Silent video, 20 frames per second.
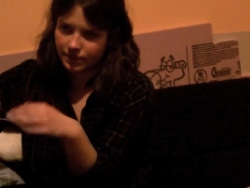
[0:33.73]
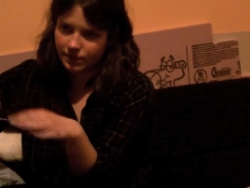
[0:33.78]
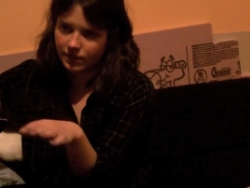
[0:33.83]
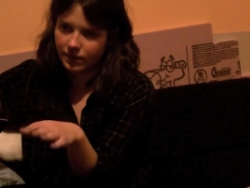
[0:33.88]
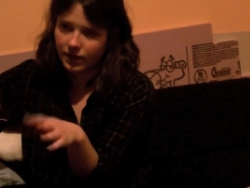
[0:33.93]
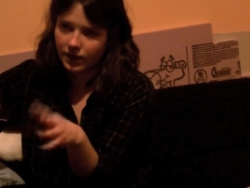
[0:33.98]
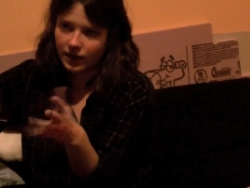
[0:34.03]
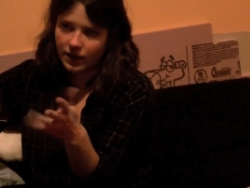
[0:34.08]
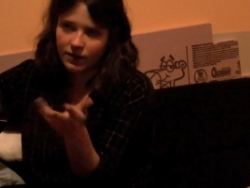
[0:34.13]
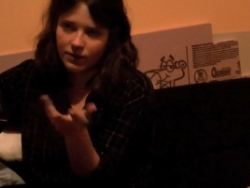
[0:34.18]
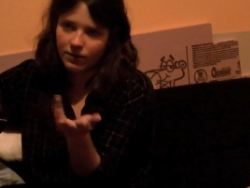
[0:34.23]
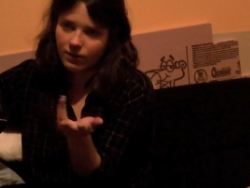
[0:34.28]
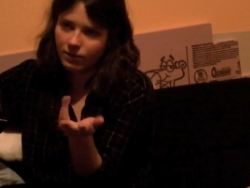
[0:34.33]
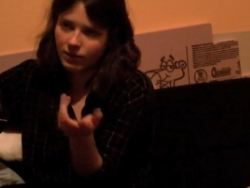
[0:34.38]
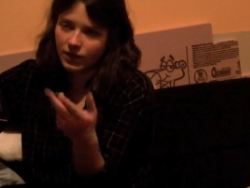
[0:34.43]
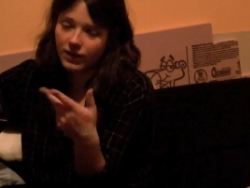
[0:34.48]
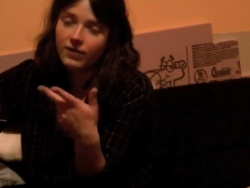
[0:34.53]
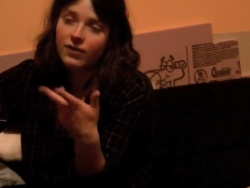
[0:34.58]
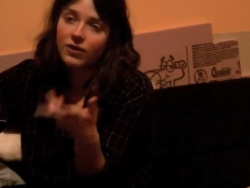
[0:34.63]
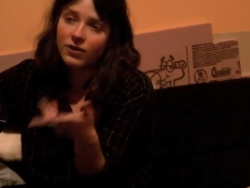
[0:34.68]
like
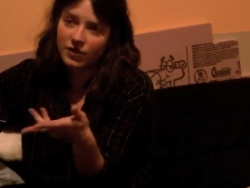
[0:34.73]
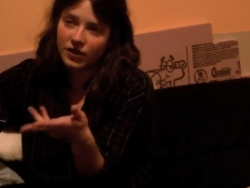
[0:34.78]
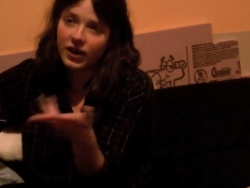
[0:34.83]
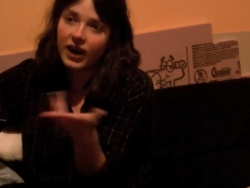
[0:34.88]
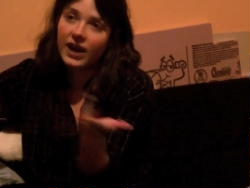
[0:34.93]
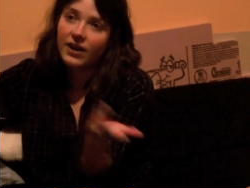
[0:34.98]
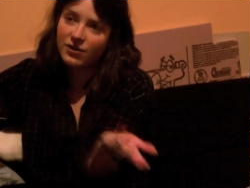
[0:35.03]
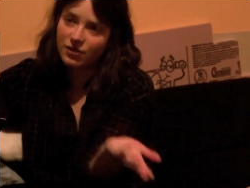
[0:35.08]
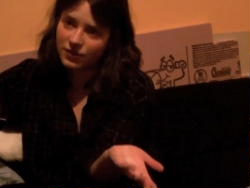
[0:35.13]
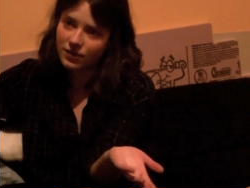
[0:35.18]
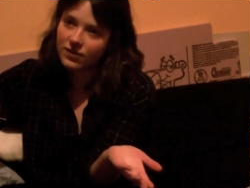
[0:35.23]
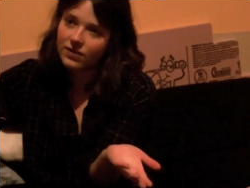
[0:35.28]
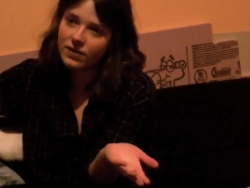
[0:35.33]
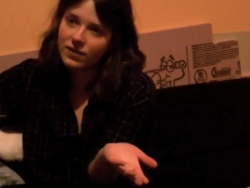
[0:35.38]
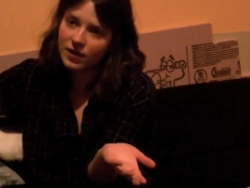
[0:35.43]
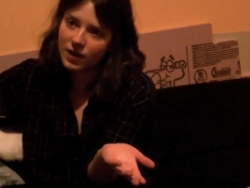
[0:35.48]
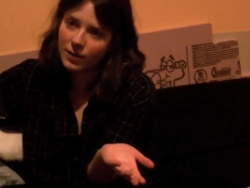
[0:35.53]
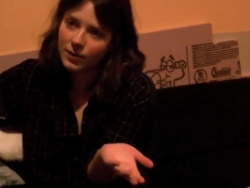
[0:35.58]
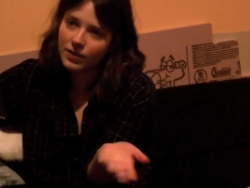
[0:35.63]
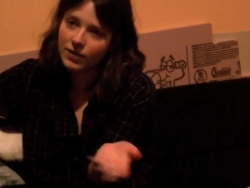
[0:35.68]
turn their ashes into
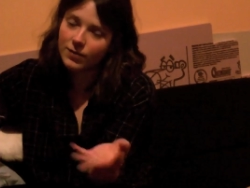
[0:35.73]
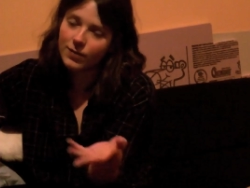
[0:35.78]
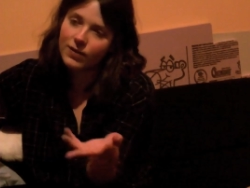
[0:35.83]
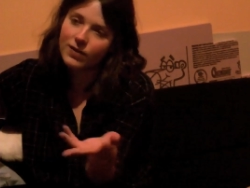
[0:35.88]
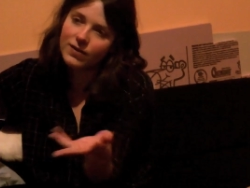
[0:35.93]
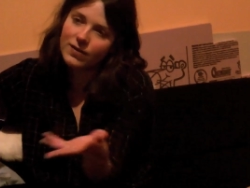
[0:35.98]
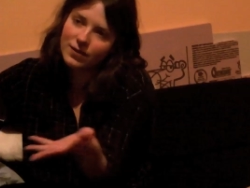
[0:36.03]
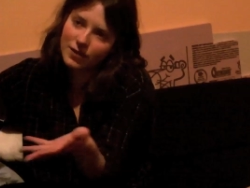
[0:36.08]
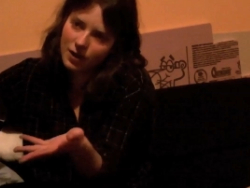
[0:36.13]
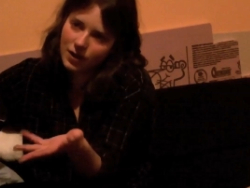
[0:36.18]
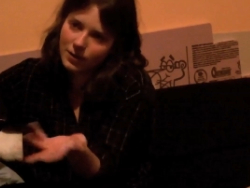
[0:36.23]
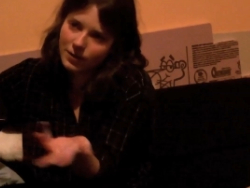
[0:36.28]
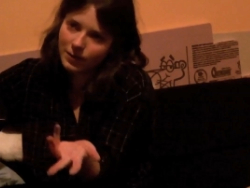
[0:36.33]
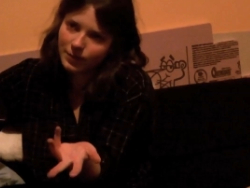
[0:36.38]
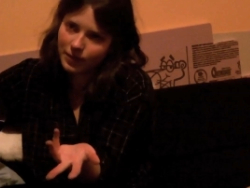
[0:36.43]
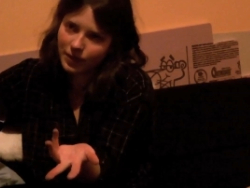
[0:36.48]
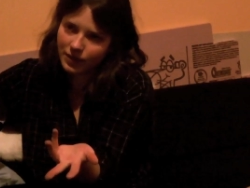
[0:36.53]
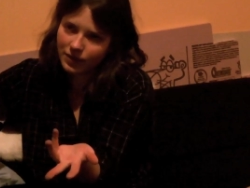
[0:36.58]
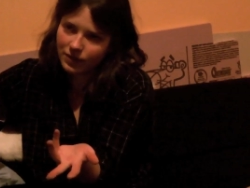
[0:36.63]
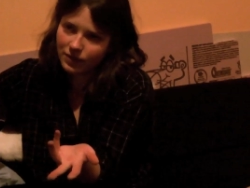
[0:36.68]
diamonds because it's
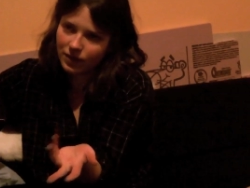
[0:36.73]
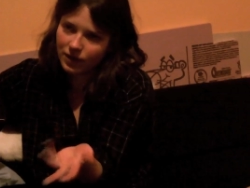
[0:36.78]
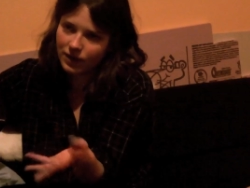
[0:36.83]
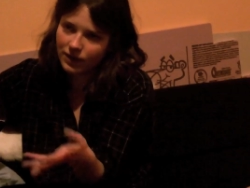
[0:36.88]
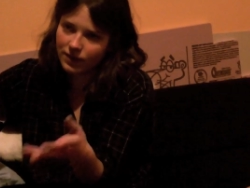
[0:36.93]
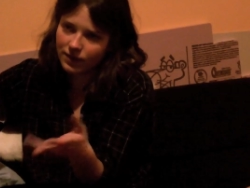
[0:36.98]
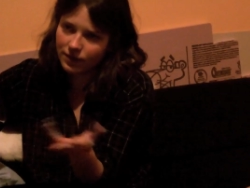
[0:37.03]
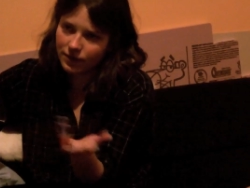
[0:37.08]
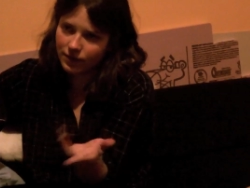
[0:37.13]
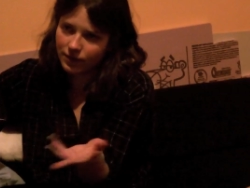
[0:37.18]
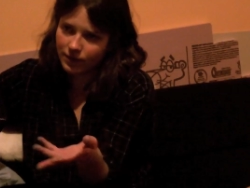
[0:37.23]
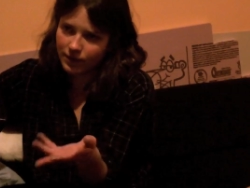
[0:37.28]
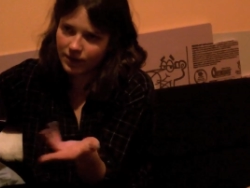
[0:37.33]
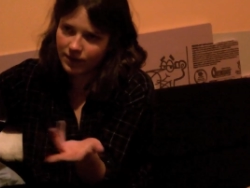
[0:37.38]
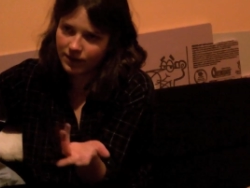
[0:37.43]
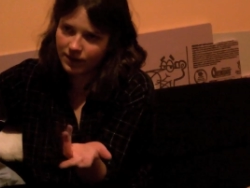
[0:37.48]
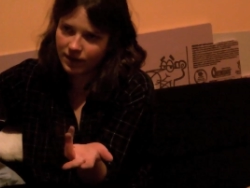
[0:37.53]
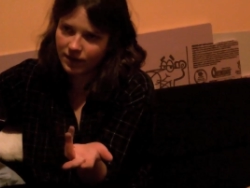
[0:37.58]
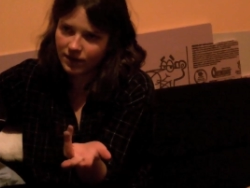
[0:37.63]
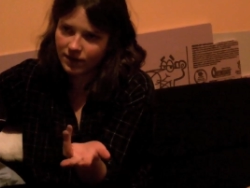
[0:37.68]
carbon based, right? So it
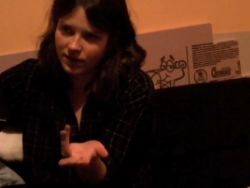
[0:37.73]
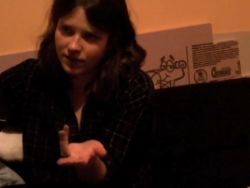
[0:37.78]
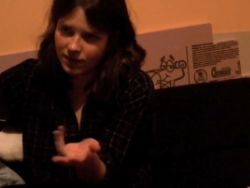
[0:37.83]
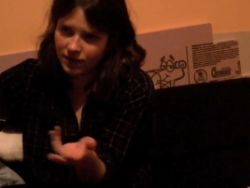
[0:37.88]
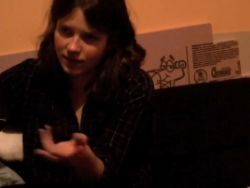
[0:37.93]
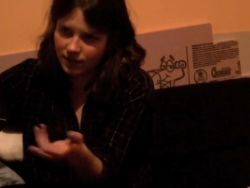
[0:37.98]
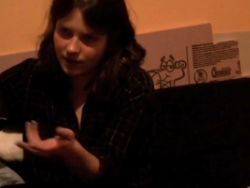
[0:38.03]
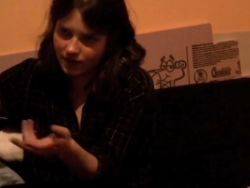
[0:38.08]
makes sense.